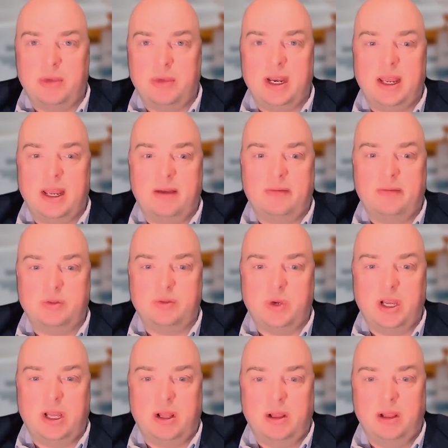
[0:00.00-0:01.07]
you might have as
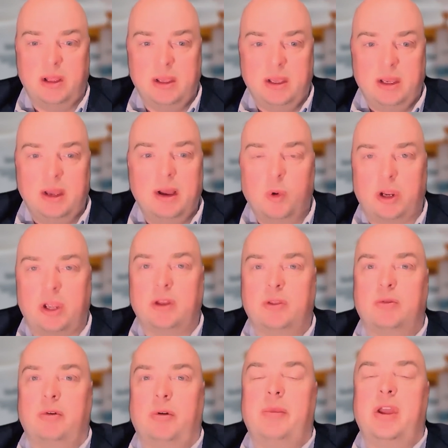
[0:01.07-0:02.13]
well. Working
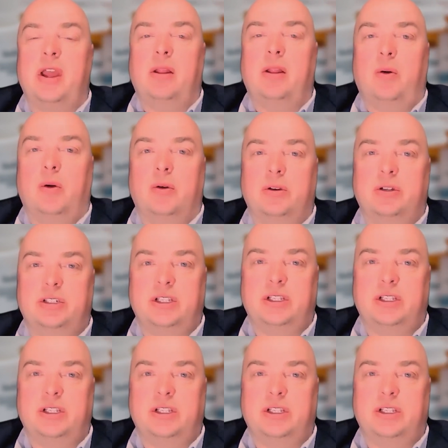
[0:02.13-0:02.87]
through a mail order